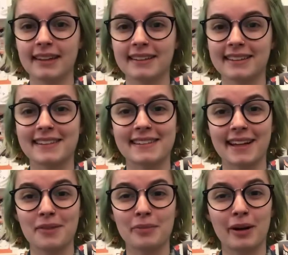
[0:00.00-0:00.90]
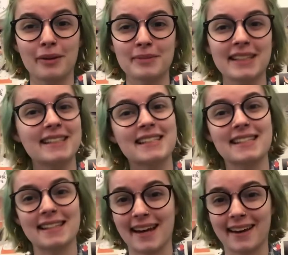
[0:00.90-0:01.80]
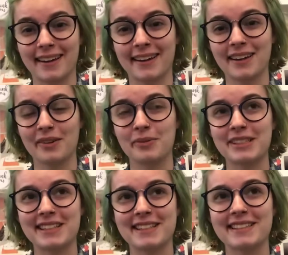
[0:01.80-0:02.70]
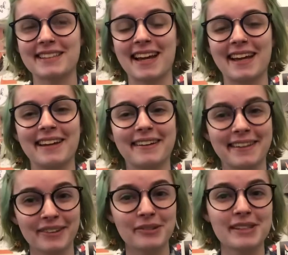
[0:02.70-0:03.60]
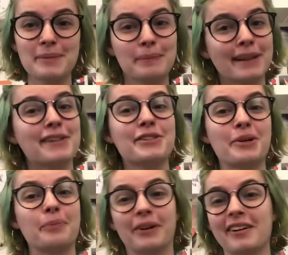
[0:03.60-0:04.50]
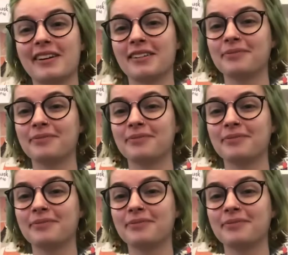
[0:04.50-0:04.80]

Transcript: The second prompt is snacking, which is a guilty pleasure book.